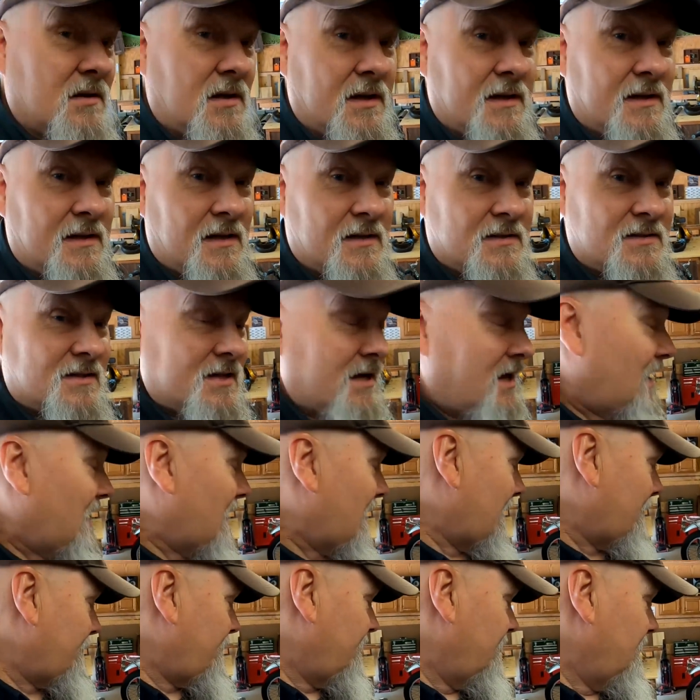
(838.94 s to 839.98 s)
like a
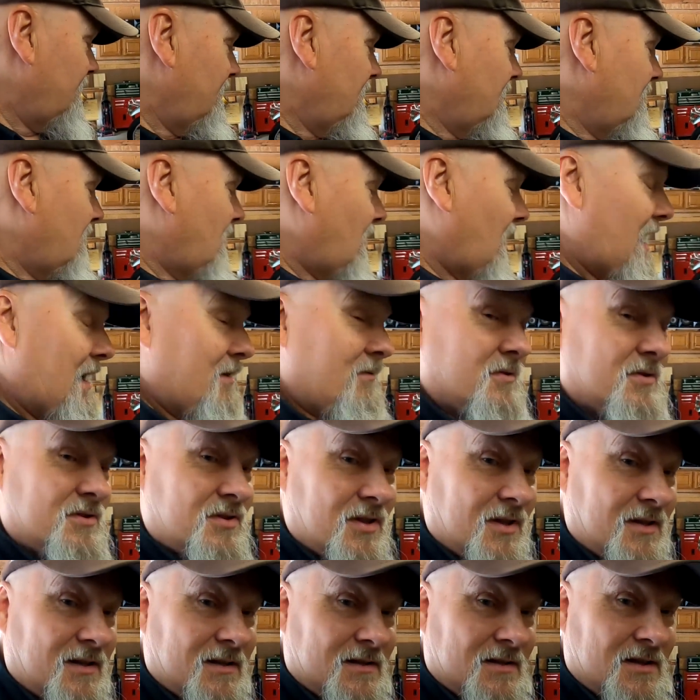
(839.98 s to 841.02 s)
top. I would
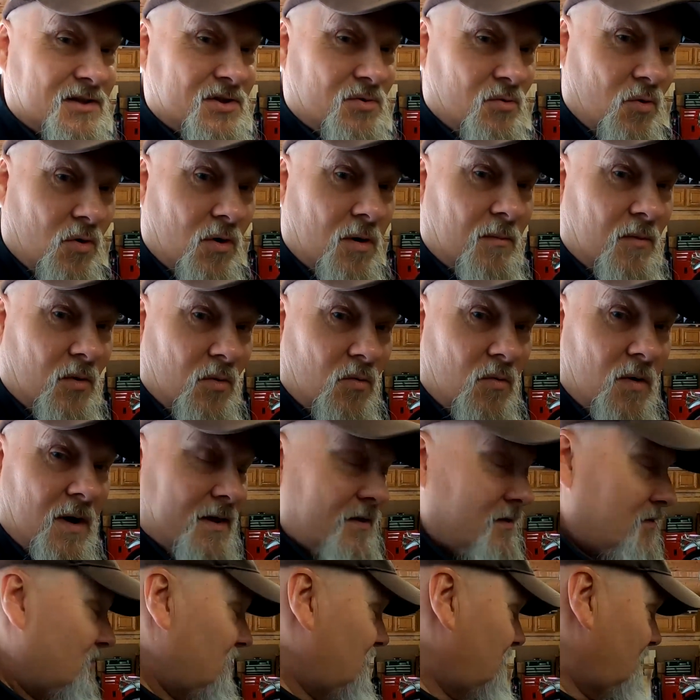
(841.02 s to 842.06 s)
think in this warmer weather